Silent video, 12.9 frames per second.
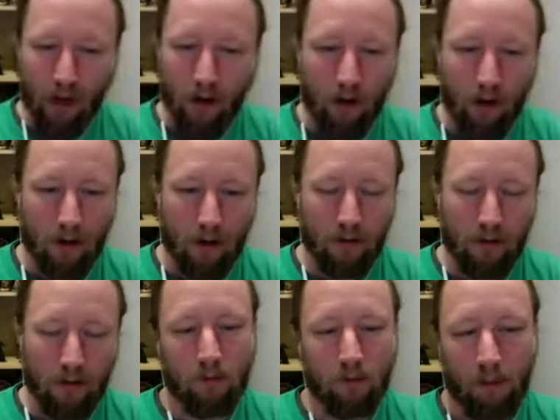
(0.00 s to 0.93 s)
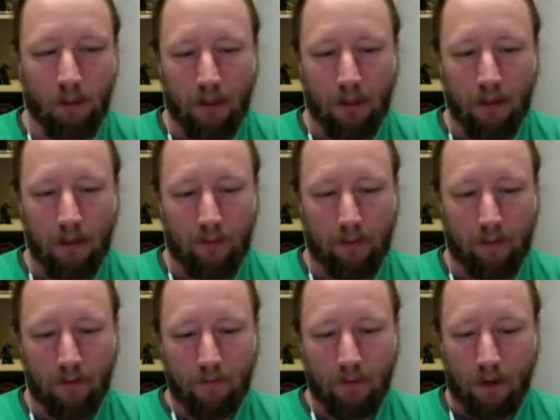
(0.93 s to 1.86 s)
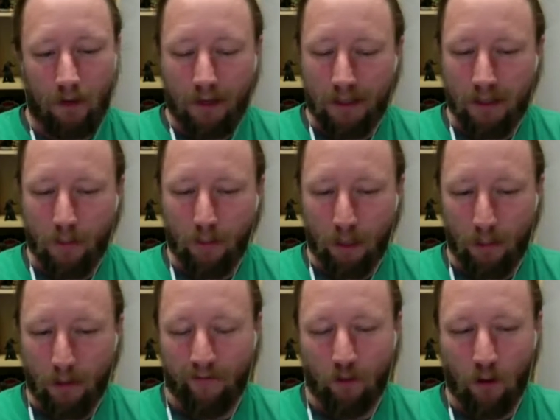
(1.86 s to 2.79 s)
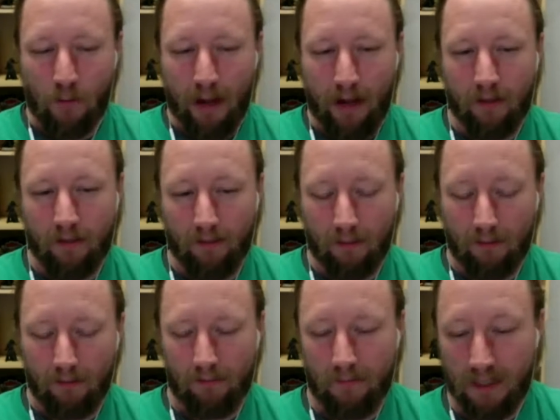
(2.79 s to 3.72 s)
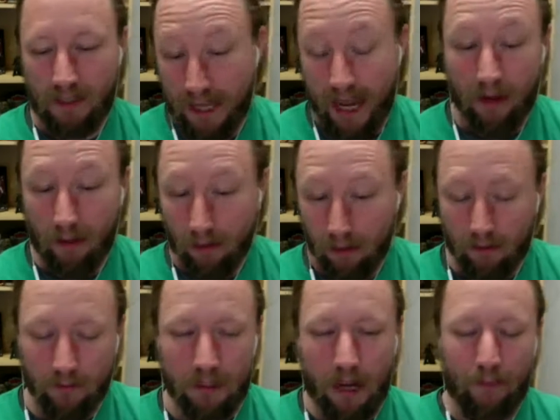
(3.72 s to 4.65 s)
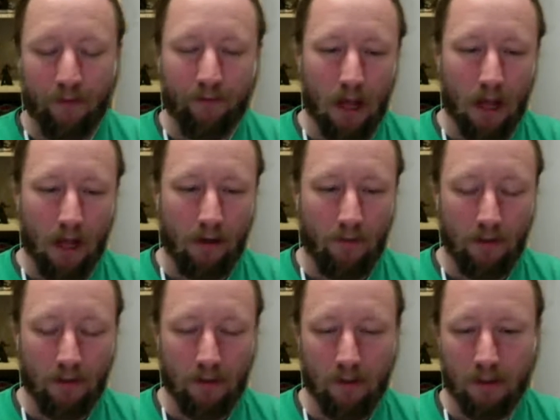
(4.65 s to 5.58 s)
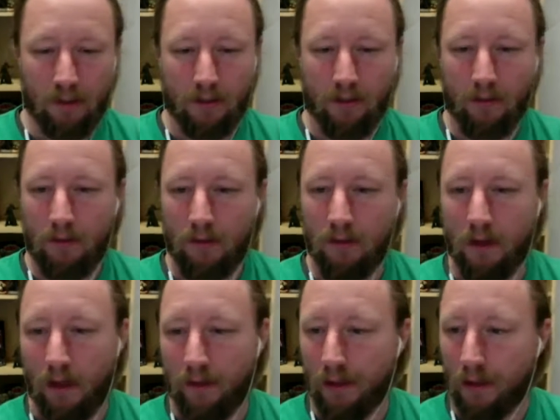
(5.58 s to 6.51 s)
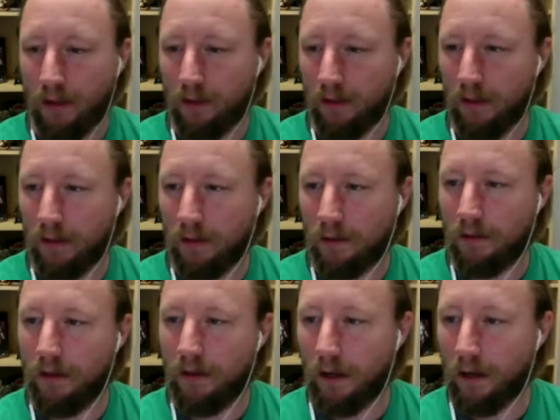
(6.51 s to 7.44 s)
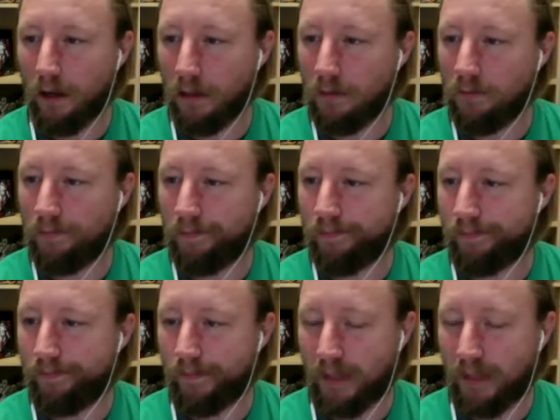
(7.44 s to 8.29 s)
and you are into the premium format scale type of line. This is, mm. I think, a, a, a good kind